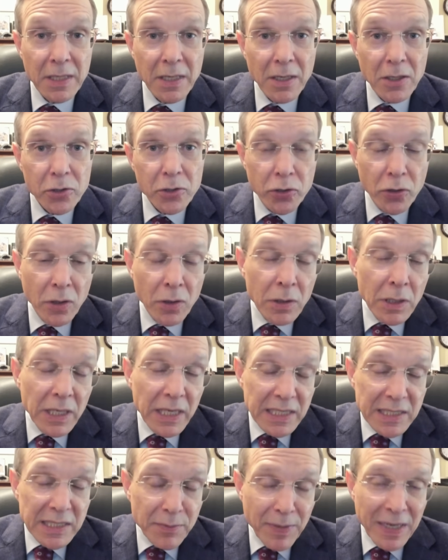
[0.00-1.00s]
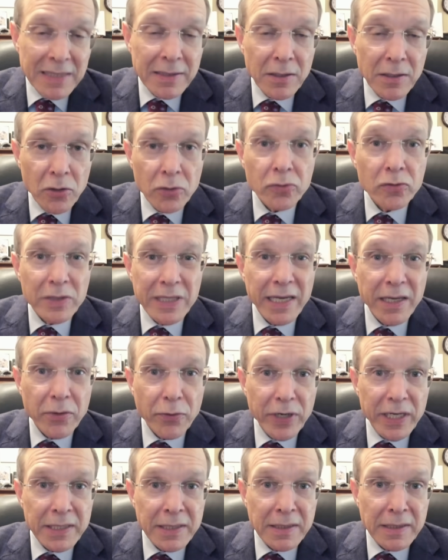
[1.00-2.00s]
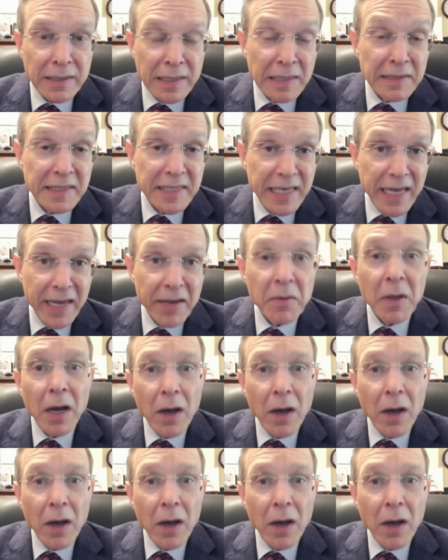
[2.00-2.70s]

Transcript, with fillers: So it's better not to take risks and say,